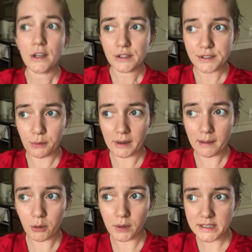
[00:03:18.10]
So when
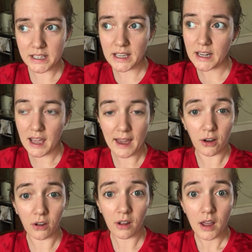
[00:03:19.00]
I'm going to
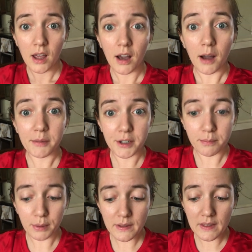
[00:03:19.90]
inhale, I'm going to
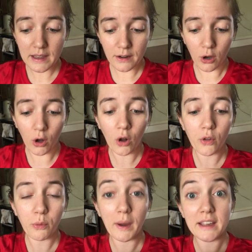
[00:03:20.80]
breathe in all
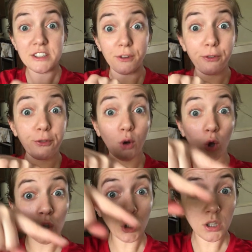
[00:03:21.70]
the way to
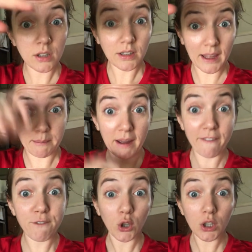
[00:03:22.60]
full, like my
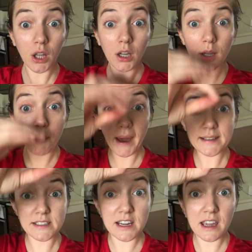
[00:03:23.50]
full lung
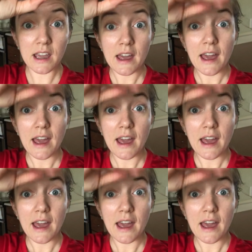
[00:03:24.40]
capacity.